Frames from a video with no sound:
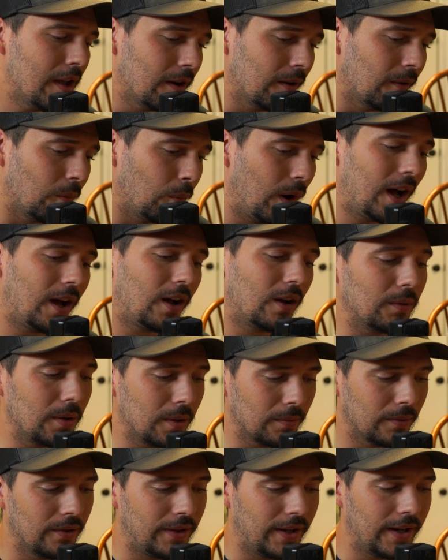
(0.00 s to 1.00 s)
while
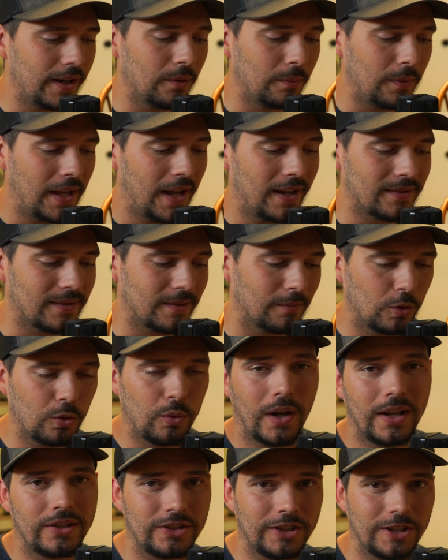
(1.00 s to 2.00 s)
we were there, we had some
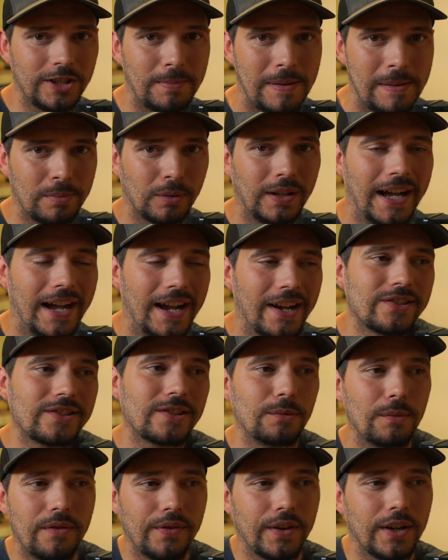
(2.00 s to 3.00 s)
questions people
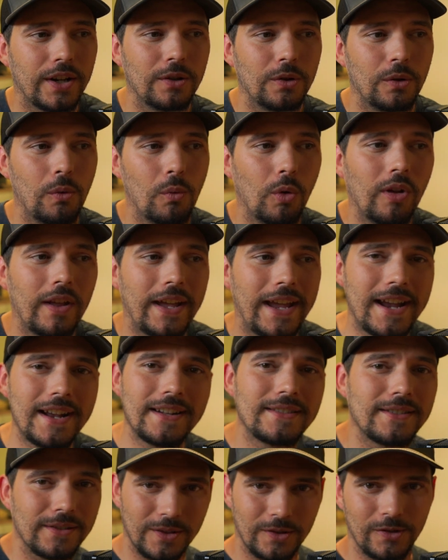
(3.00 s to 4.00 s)
asked. We figured we'll
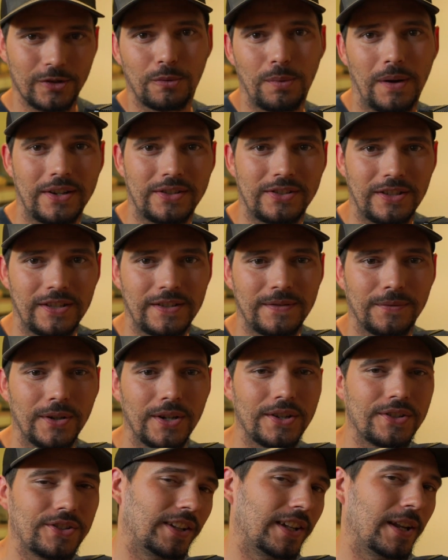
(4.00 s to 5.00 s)
answer those questions
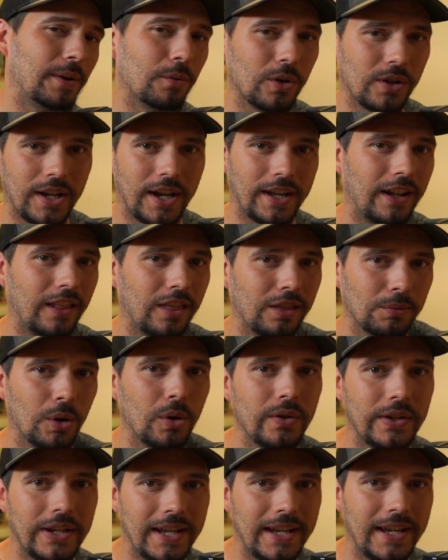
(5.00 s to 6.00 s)
first, and then we'll kind of
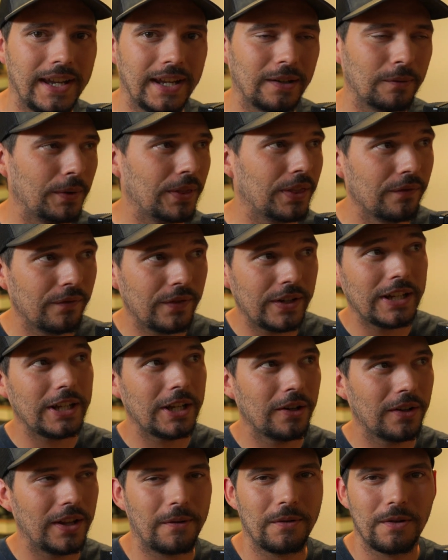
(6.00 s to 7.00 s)
throw you in with the
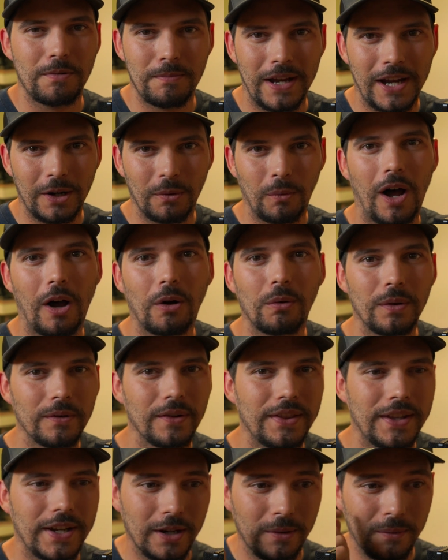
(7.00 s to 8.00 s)
video that we made while we
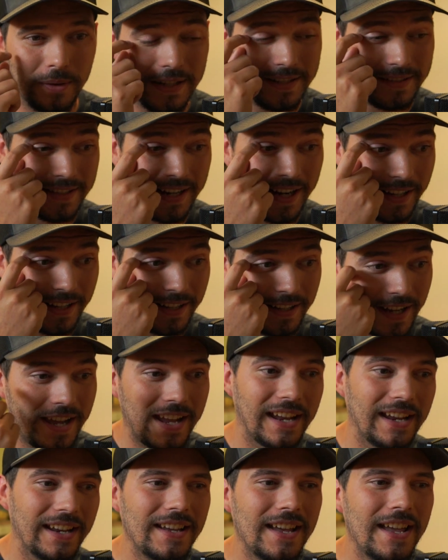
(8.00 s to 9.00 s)
were there. We decided,
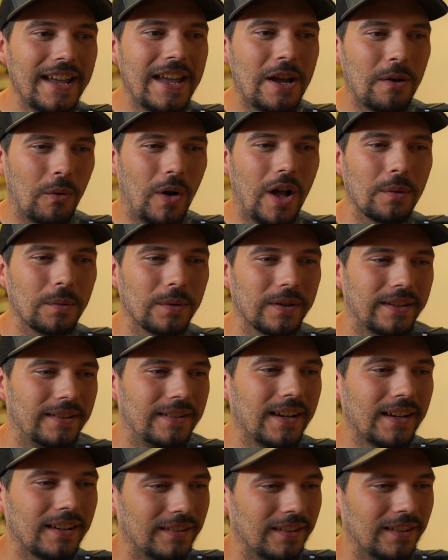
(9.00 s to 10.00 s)
hey, while we're in
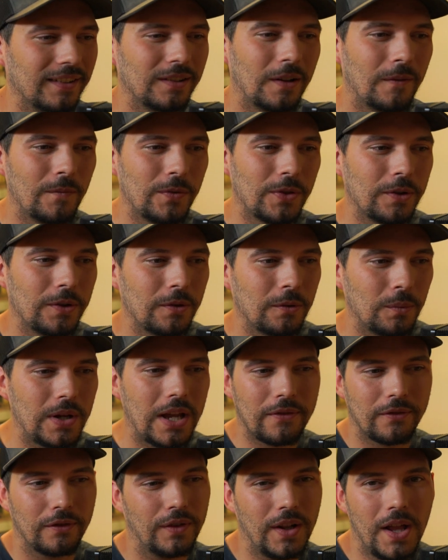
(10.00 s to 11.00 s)
Texas,
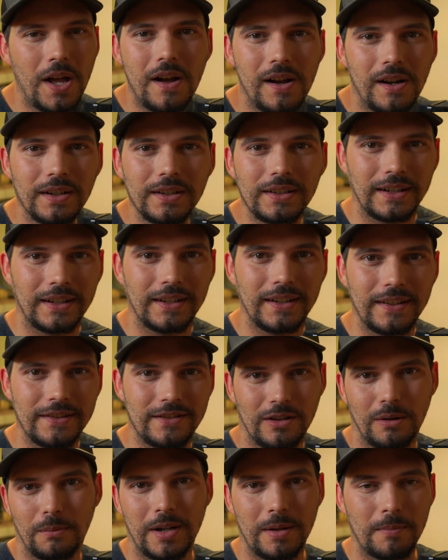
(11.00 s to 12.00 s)
we haven't vlogged in
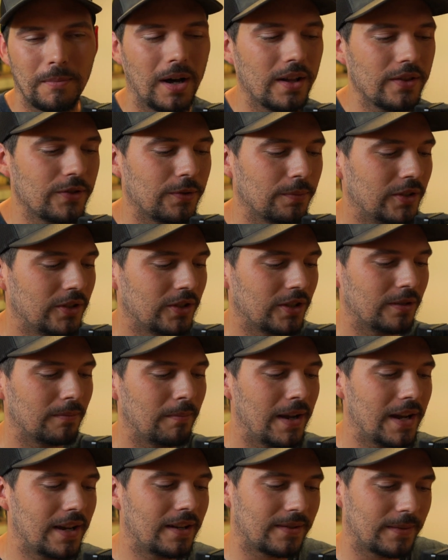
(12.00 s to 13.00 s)
so many months. We should
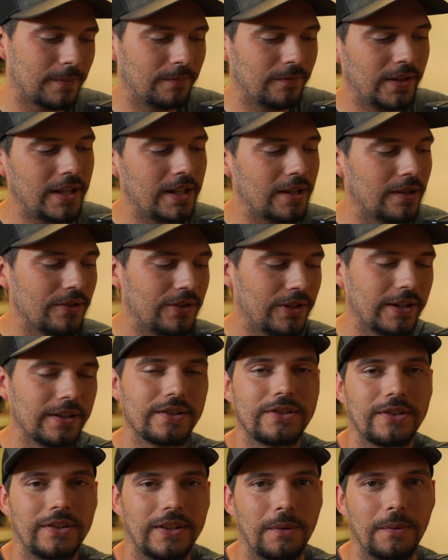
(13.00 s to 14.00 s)
make some videos
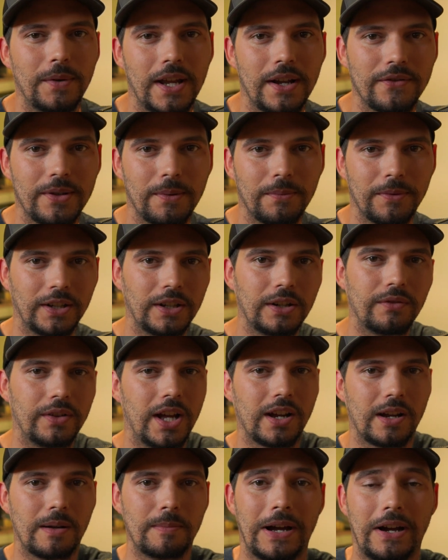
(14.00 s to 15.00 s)
here so that we have something to
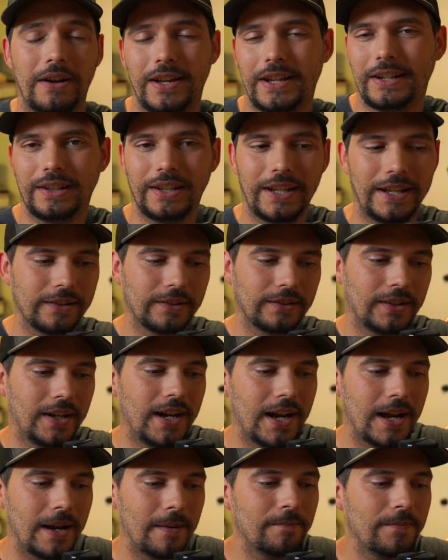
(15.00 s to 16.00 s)
vlog about at a later
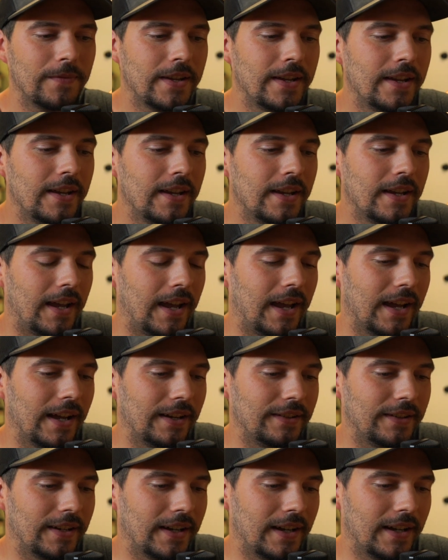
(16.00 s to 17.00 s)
time.
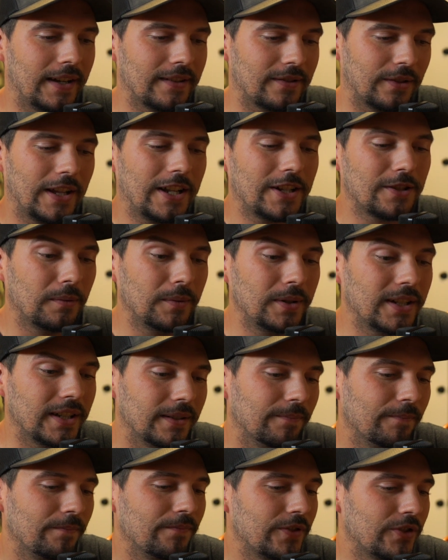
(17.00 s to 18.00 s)
And so that's what we
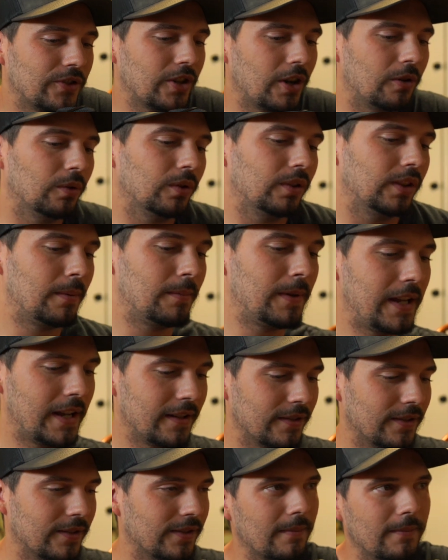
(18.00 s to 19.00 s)
did. So let me
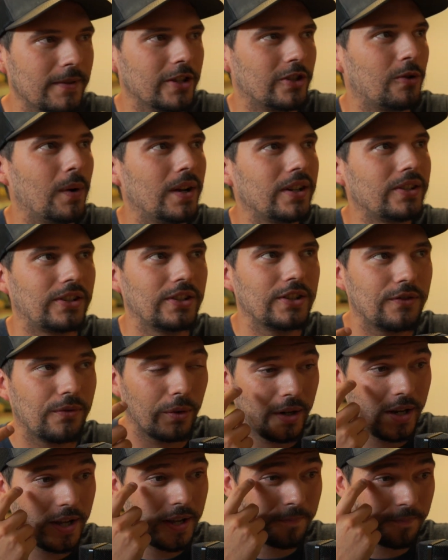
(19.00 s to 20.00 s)
answer some of these questions
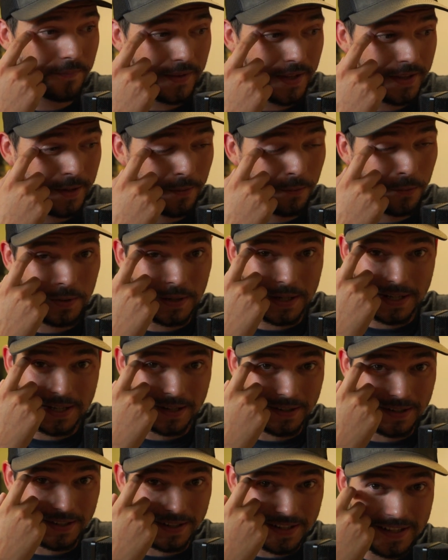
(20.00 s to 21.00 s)
for you, and then we'll
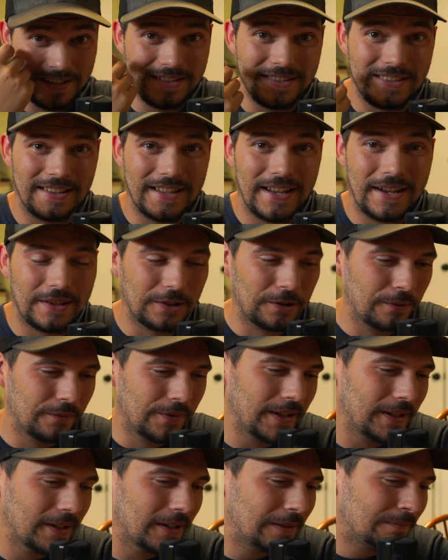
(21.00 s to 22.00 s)
get on into that little
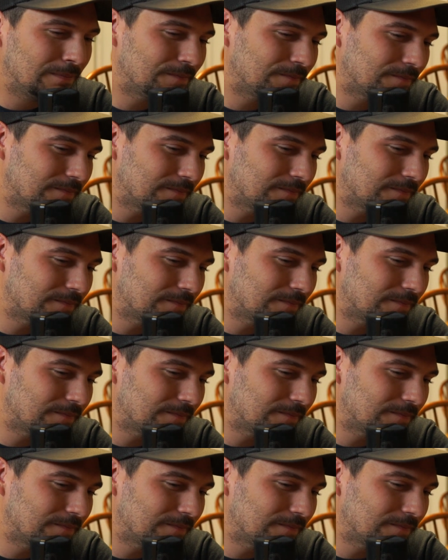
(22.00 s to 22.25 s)
video.